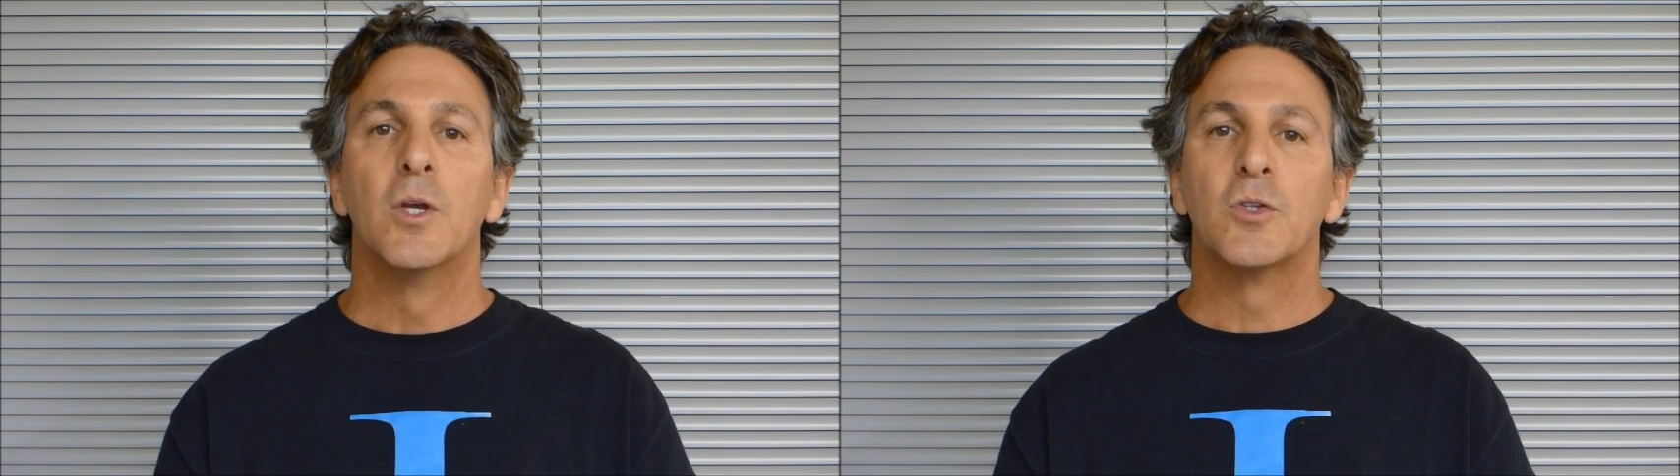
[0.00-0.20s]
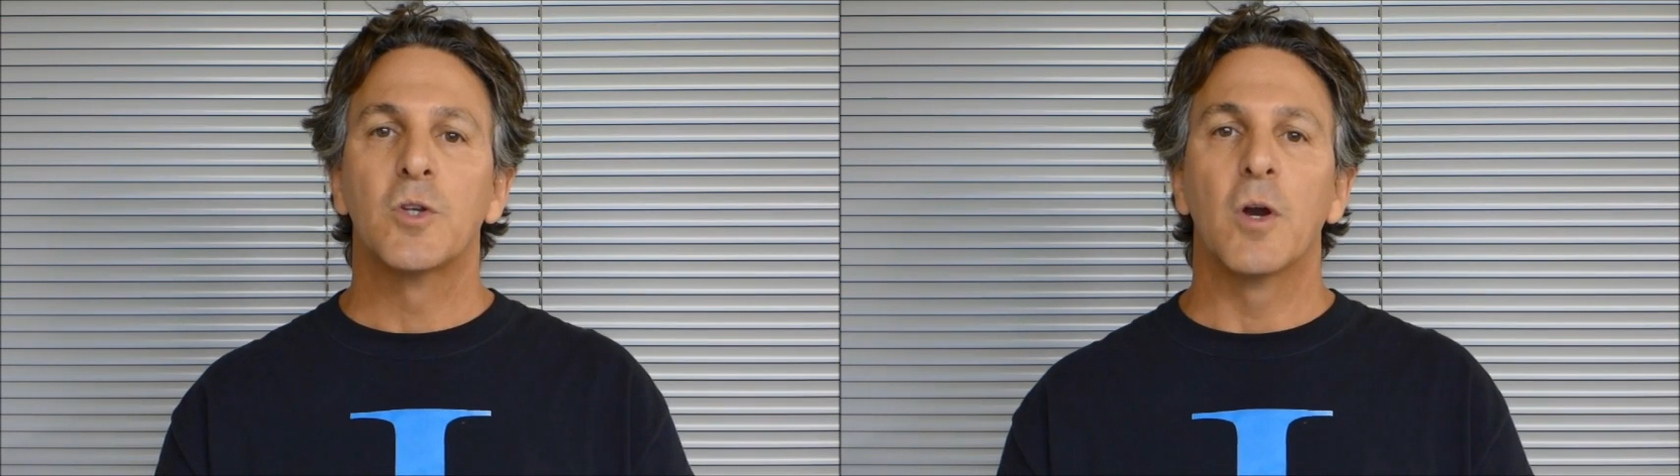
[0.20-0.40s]

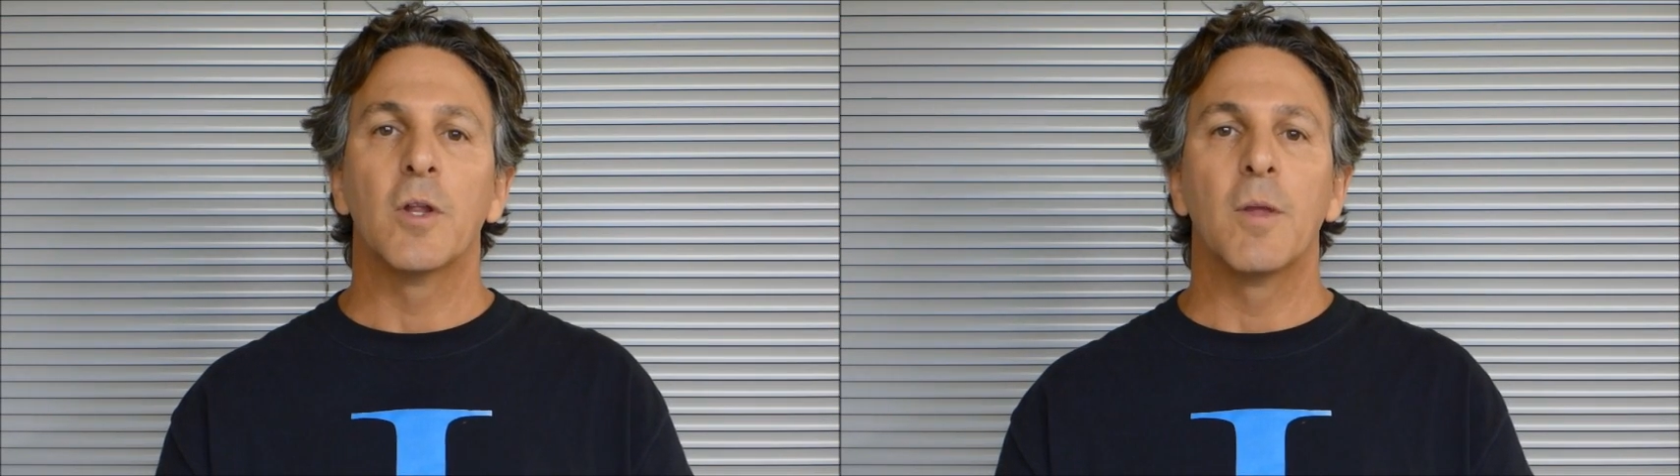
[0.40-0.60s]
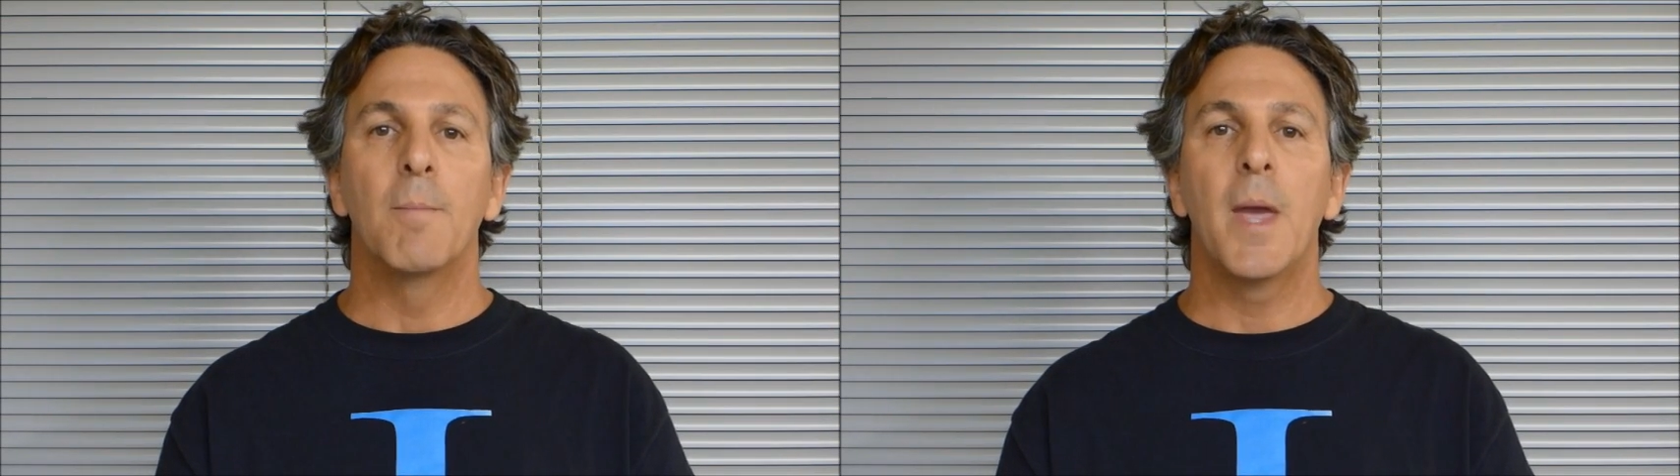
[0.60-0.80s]
Start
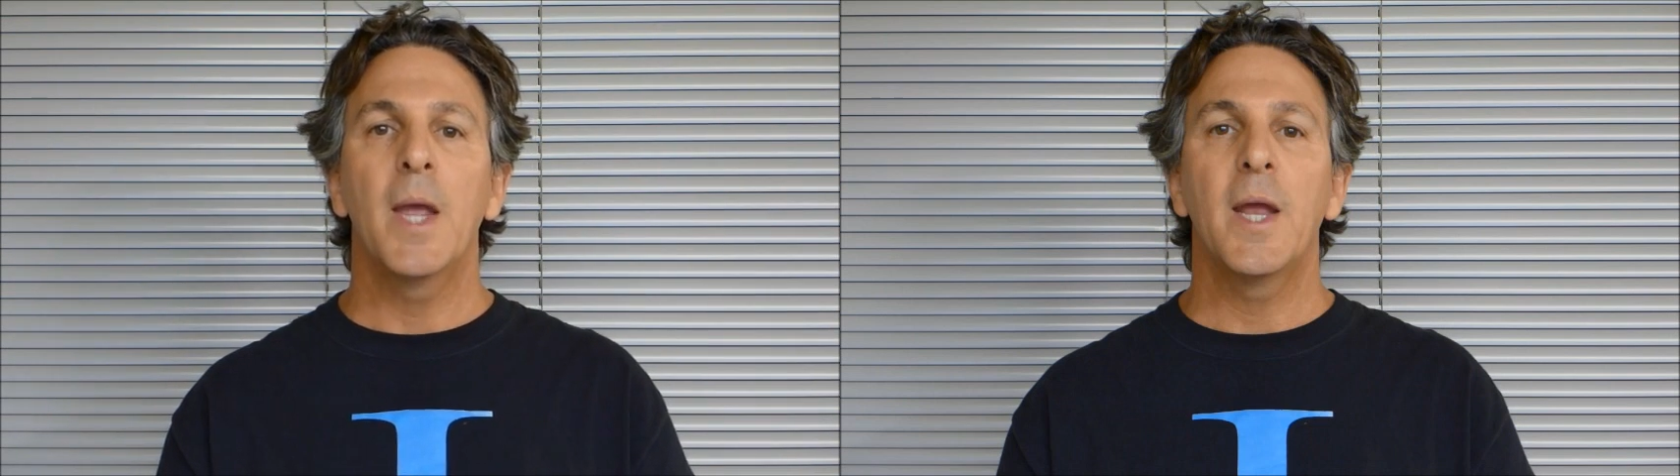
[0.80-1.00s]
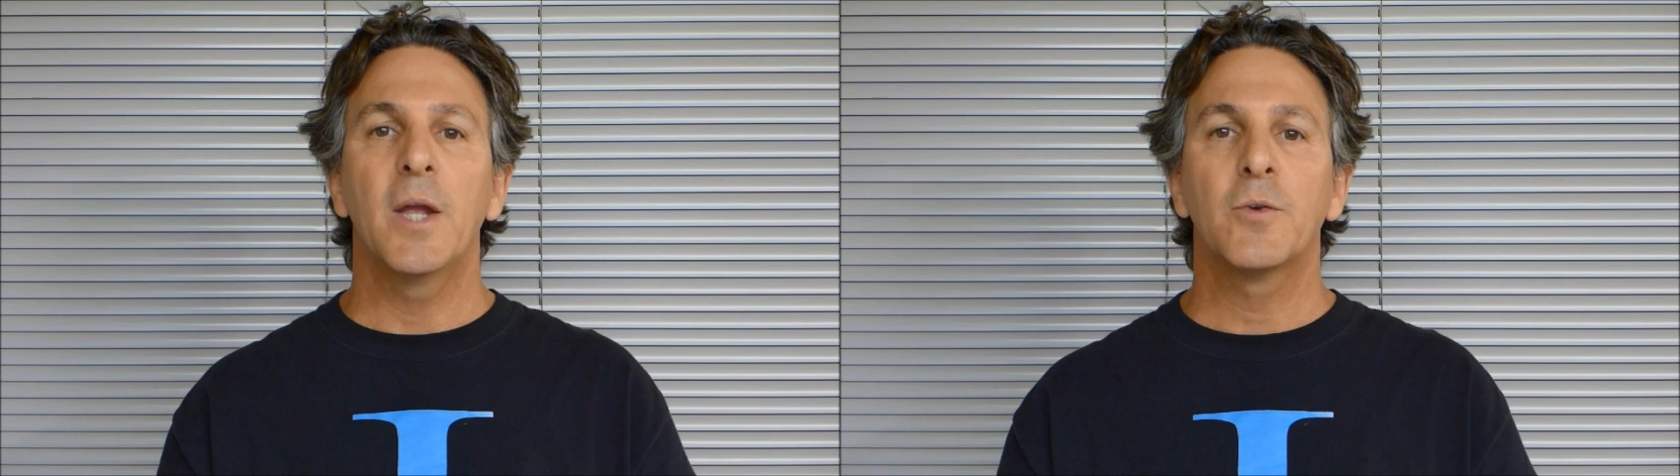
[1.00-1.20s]
at the
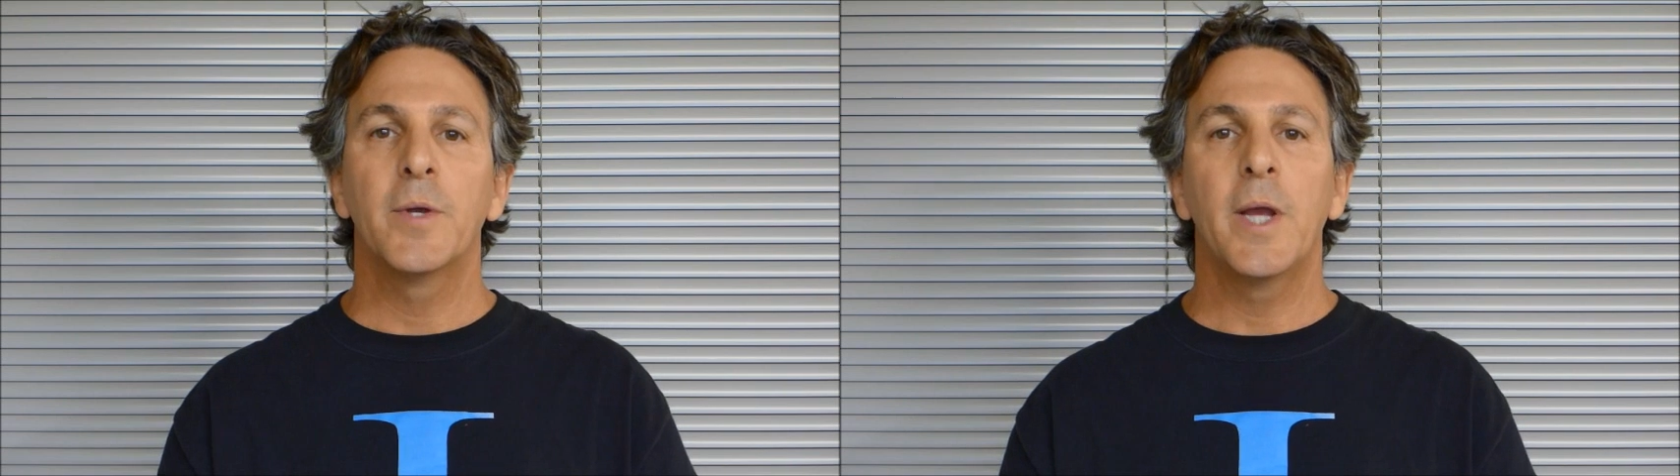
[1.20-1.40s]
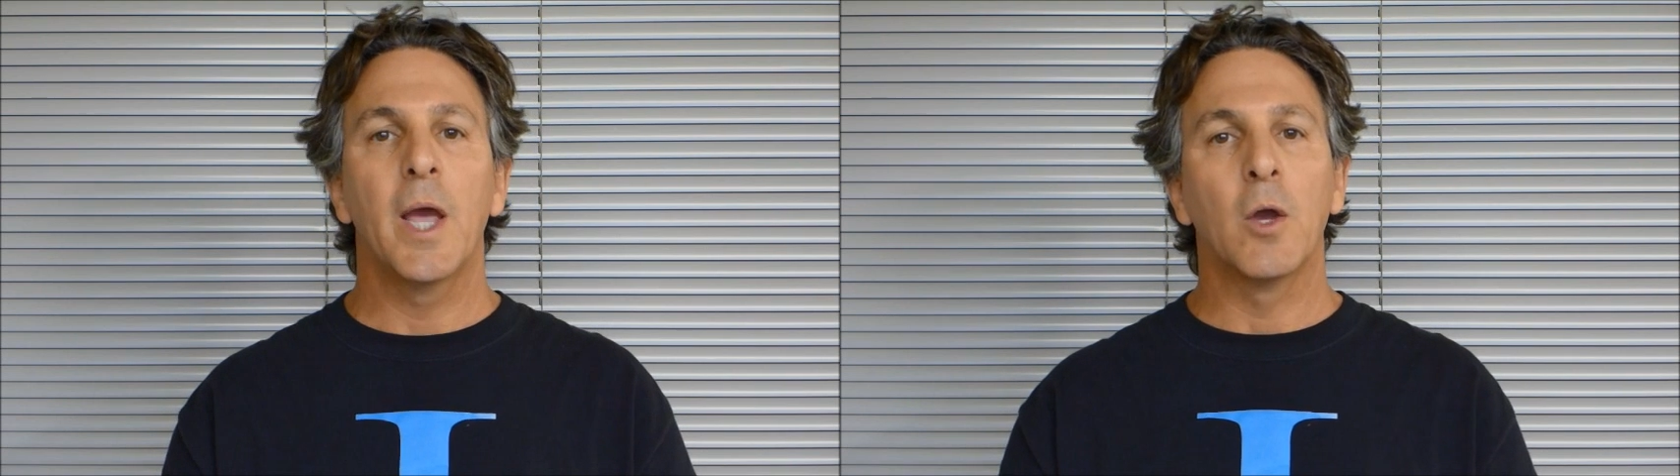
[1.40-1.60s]
main
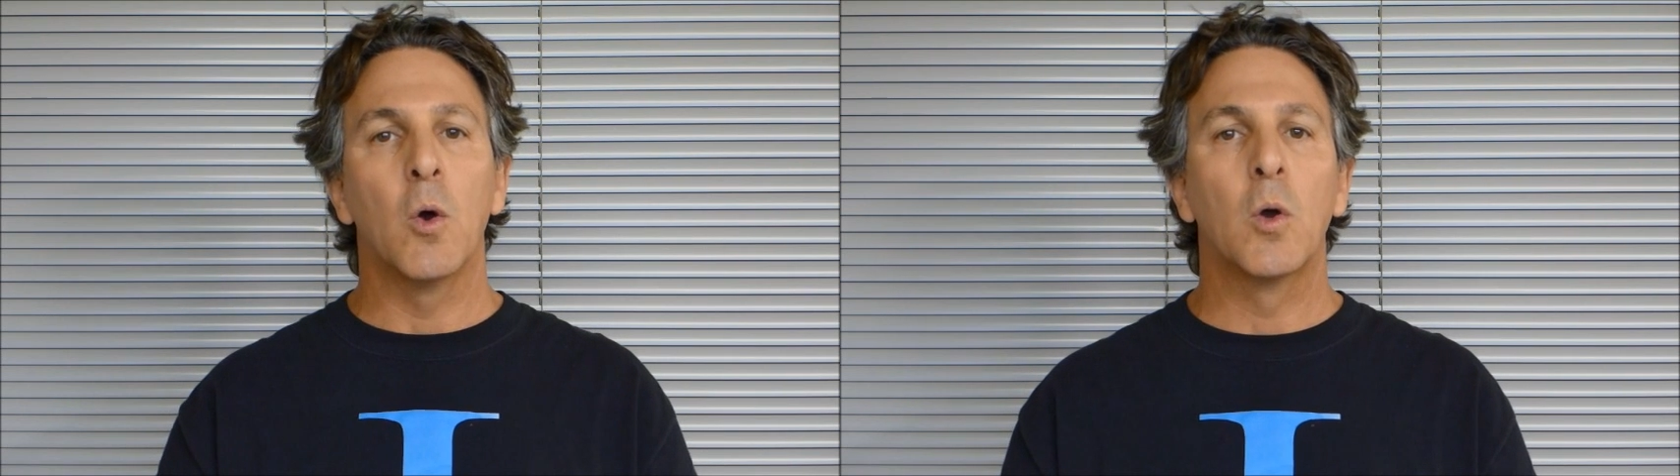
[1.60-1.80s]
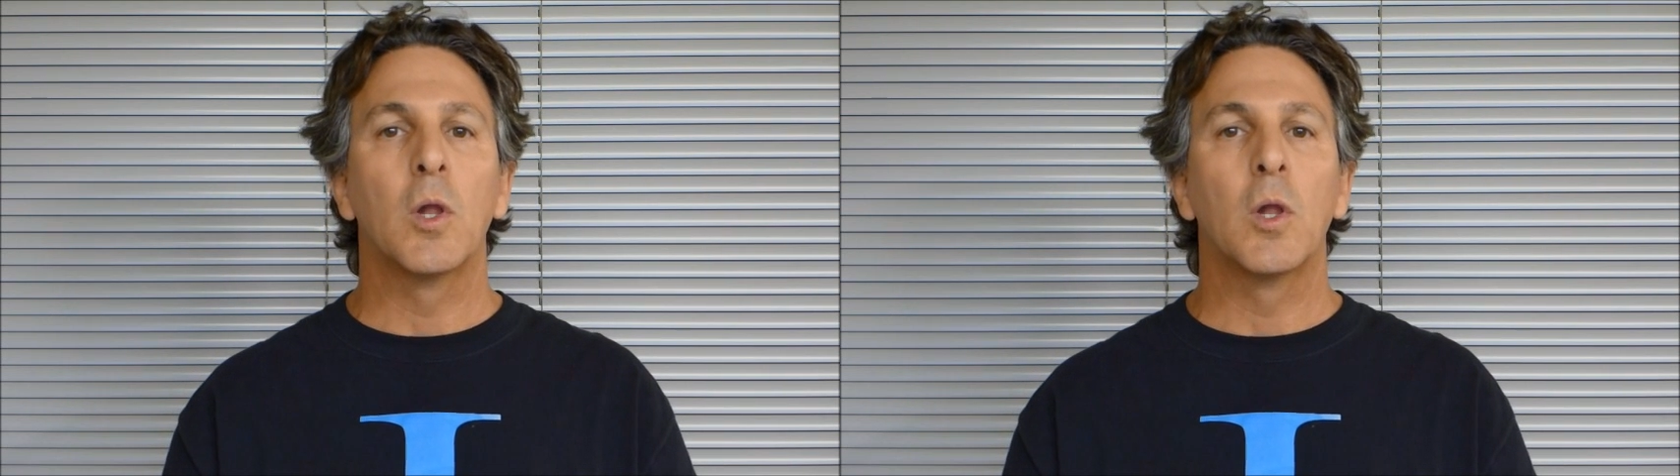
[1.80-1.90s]
entry and go